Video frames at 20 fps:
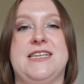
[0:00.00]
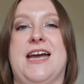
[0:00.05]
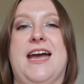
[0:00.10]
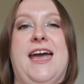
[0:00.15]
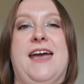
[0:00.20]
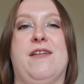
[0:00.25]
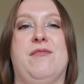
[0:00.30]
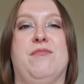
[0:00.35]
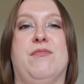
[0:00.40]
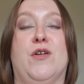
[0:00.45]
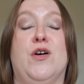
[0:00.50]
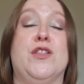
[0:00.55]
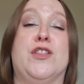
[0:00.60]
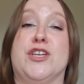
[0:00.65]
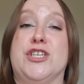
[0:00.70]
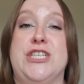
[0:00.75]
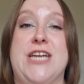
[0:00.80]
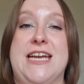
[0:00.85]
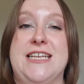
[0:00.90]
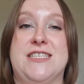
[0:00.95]
other
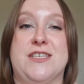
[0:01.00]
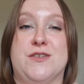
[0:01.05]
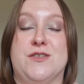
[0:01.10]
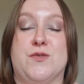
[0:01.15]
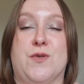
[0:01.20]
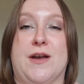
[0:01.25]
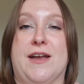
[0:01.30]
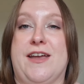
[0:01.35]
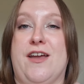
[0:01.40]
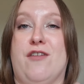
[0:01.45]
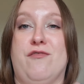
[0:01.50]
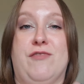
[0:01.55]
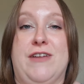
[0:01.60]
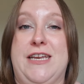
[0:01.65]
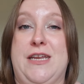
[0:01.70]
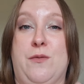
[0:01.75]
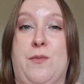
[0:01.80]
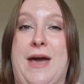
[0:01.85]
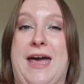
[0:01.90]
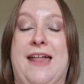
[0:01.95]
shades I was working on
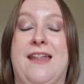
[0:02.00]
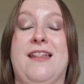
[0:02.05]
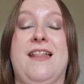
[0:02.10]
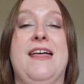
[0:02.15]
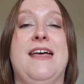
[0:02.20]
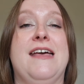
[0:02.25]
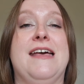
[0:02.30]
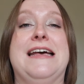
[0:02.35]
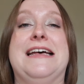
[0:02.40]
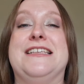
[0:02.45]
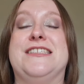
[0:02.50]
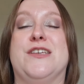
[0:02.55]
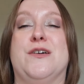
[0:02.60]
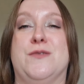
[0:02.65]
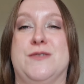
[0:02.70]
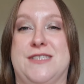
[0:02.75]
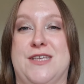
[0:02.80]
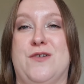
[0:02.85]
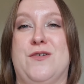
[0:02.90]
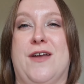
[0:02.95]
really well. So it
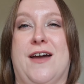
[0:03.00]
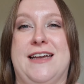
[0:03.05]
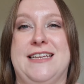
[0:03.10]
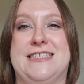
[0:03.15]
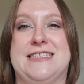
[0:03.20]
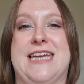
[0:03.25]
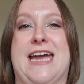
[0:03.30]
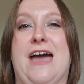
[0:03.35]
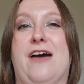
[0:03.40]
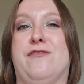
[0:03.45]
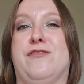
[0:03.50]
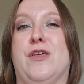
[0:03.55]
was so nice to have